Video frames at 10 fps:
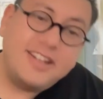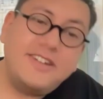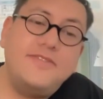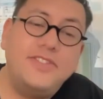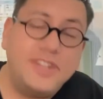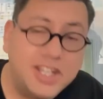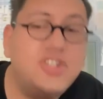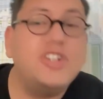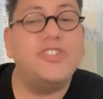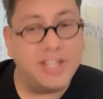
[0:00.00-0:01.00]

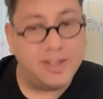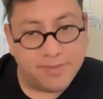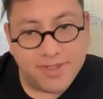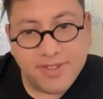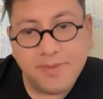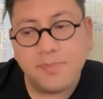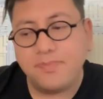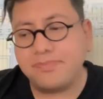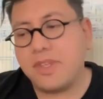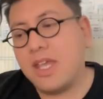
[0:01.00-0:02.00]
Nature Dreams.
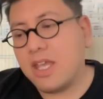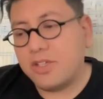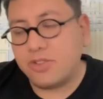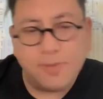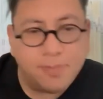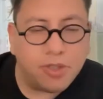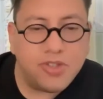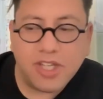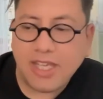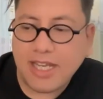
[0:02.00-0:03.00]
So the mm-hmm.
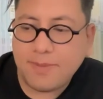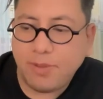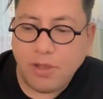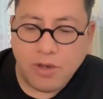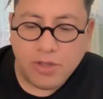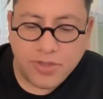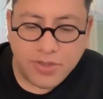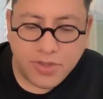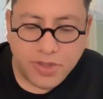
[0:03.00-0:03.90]
project explores